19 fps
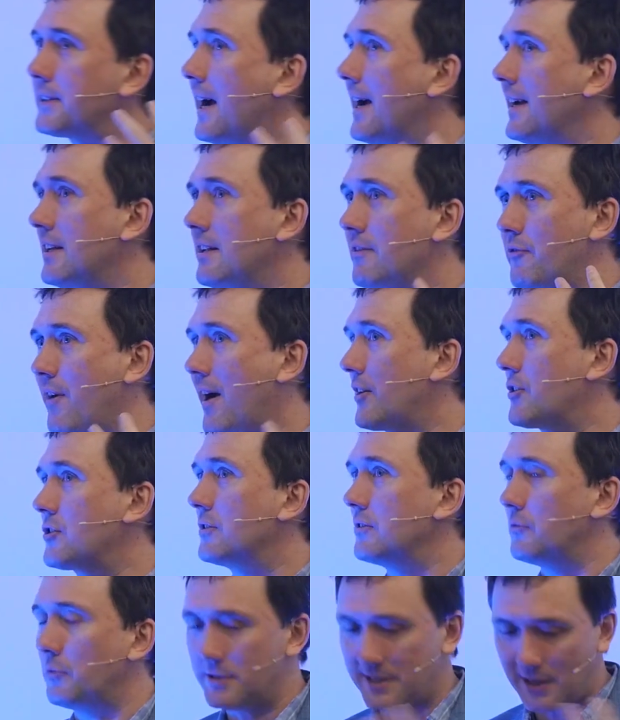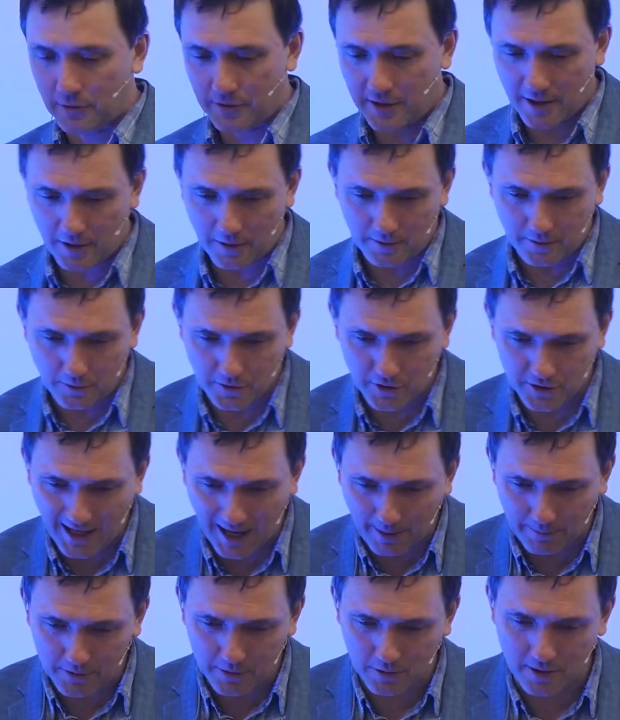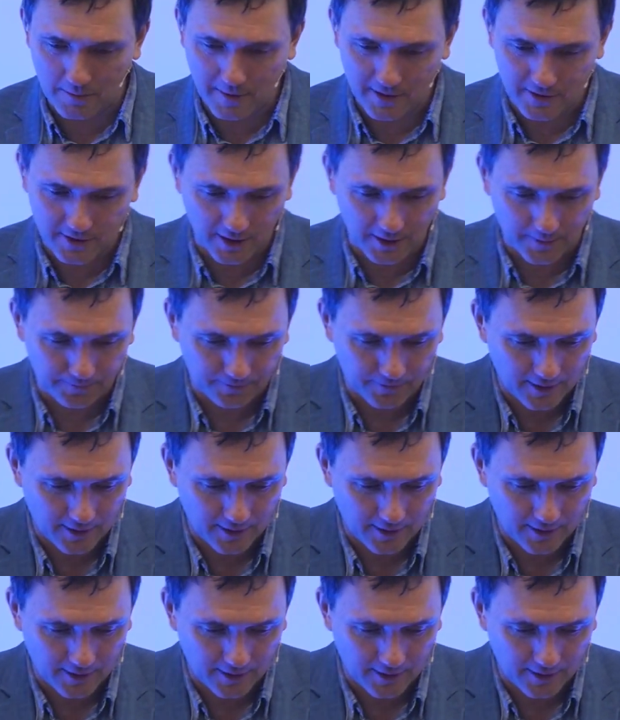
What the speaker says: tiny fraction of what's out there, which is absolutely amazing.